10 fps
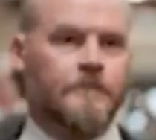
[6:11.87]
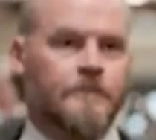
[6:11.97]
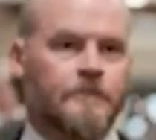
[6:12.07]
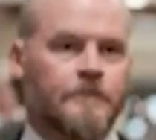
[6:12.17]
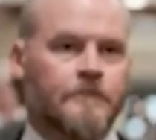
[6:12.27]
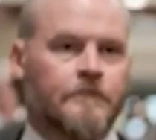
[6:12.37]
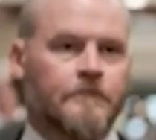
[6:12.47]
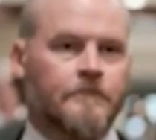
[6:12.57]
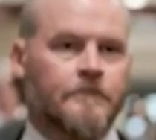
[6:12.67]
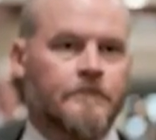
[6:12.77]

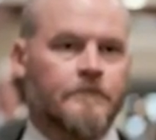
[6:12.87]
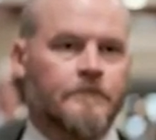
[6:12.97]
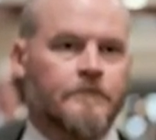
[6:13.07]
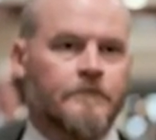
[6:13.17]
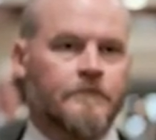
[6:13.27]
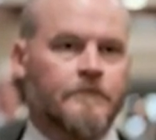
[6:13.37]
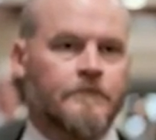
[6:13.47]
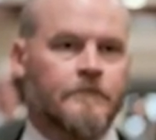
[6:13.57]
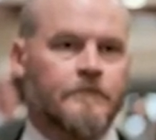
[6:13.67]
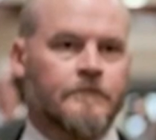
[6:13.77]

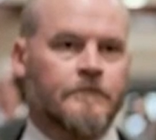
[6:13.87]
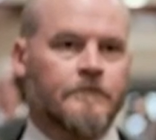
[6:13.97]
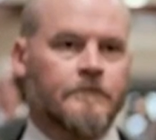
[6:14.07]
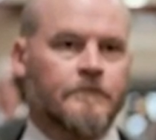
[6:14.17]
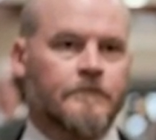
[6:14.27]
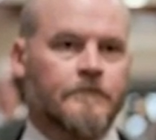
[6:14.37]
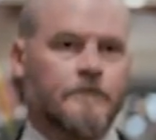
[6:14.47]
(silent)